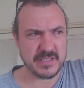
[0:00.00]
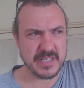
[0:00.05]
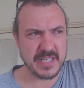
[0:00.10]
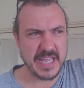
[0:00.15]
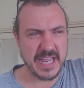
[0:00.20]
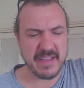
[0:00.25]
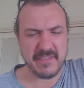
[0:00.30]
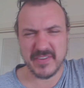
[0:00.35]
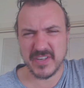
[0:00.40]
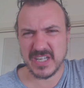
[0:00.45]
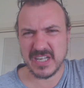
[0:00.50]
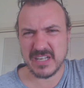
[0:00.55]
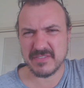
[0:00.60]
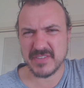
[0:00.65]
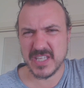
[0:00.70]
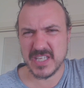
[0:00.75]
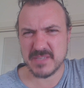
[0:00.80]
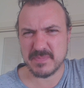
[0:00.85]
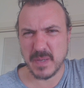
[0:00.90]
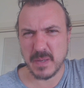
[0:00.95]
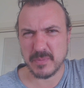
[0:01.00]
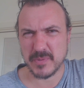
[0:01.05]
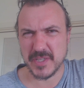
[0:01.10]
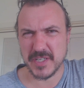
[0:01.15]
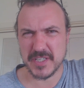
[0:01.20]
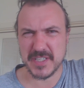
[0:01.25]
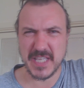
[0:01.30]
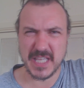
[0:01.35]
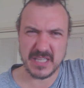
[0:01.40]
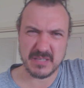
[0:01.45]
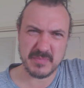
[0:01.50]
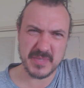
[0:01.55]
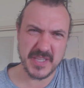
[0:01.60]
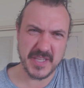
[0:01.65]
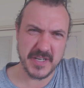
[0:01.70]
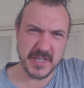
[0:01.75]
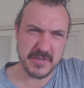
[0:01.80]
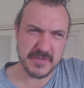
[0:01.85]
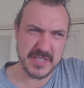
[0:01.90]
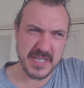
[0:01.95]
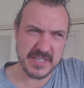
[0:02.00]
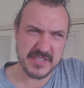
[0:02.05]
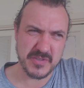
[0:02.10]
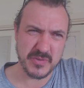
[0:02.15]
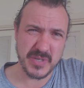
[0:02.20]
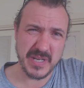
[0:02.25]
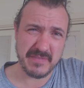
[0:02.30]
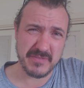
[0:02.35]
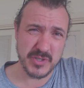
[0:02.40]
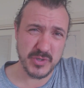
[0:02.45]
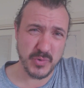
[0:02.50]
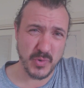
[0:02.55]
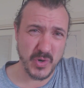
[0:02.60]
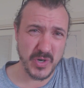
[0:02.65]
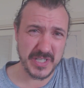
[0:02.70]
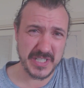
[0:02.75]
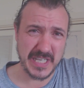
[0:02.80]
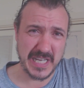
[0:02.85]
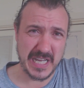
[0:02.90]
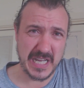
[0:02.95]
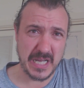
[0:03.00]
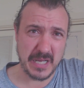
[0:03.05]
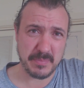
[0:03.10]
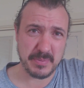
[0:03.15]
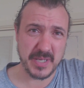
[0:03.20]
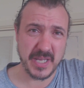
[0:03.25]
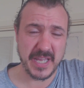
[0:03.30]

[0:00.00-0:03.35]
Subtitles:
have any of these people that are telling me they don't taste good ever tried carp?